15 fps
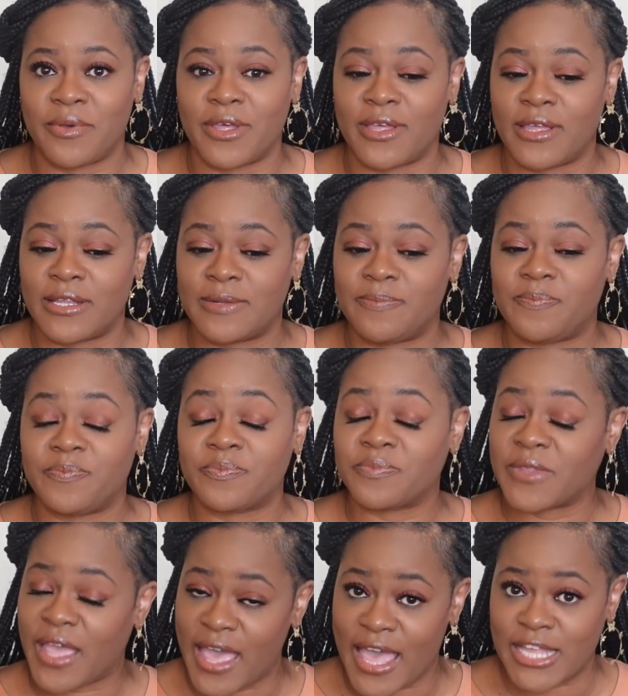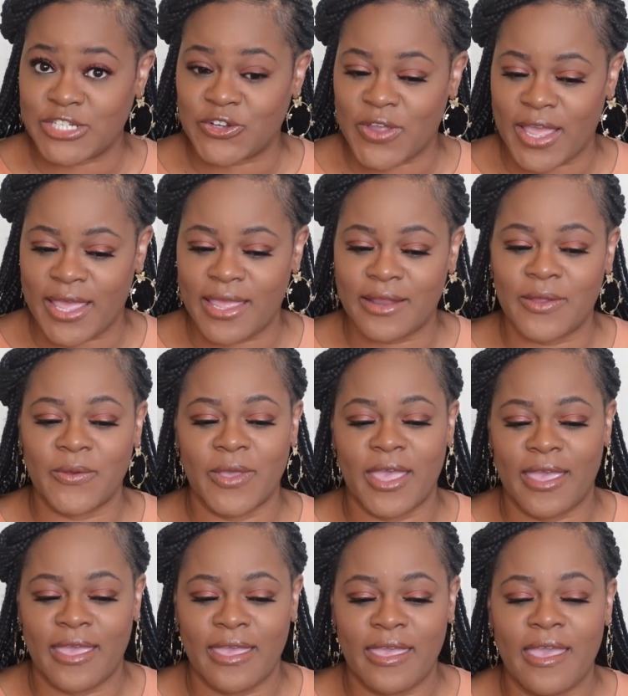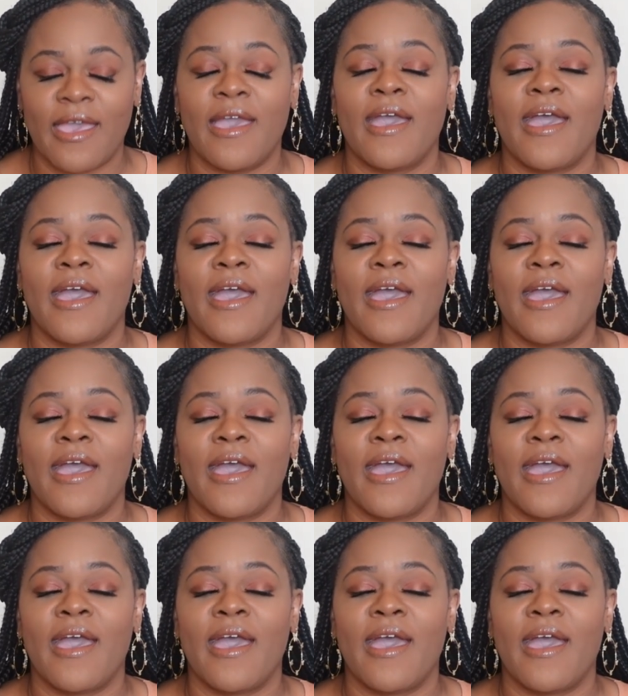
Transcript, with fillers: but I tried, okay?